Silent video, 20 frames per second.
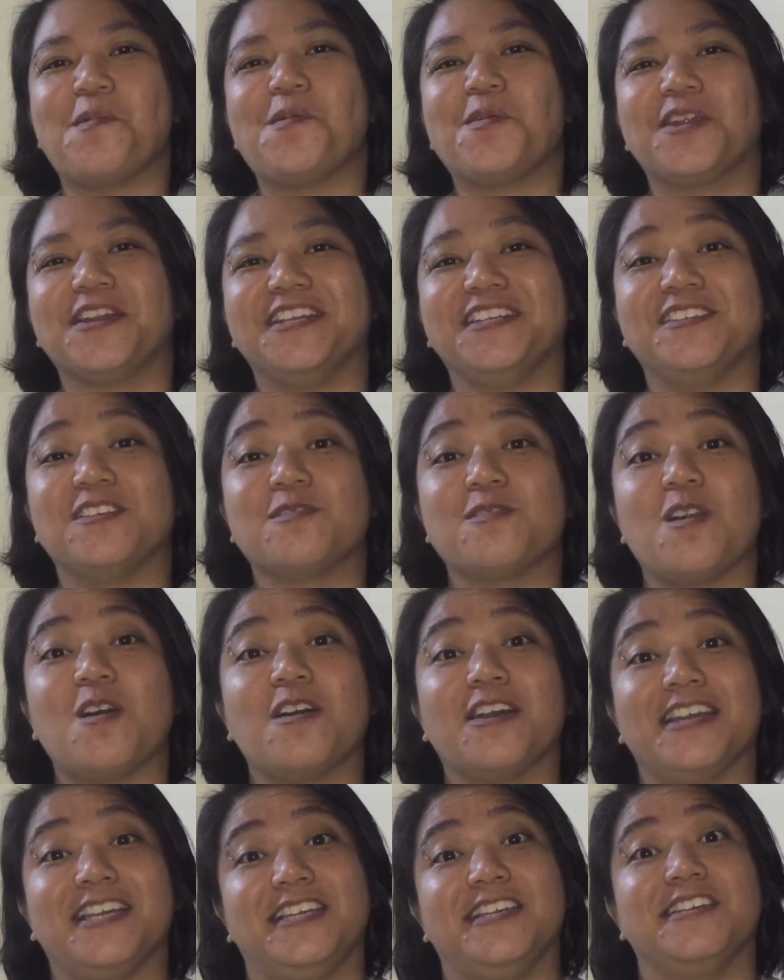born in the
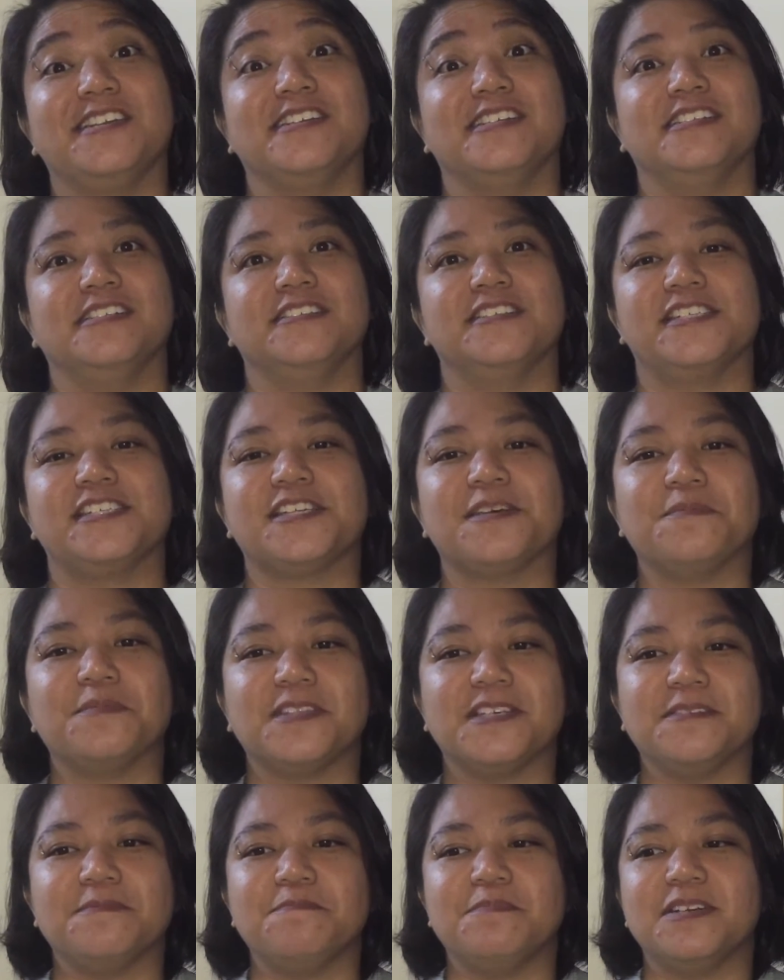wrong era or
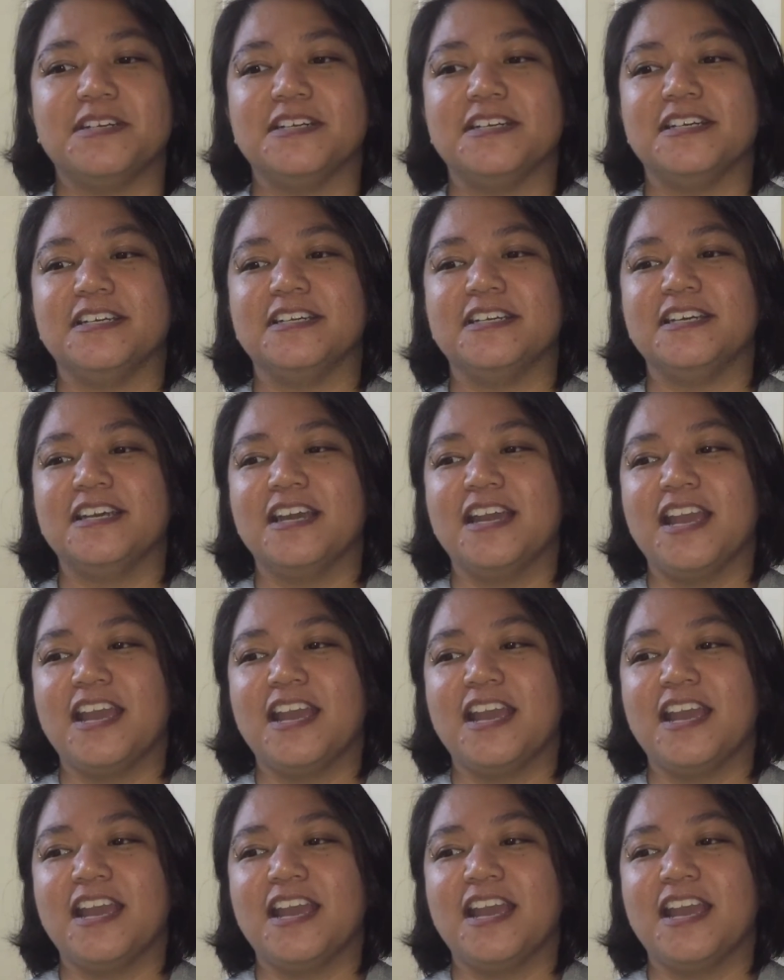something, but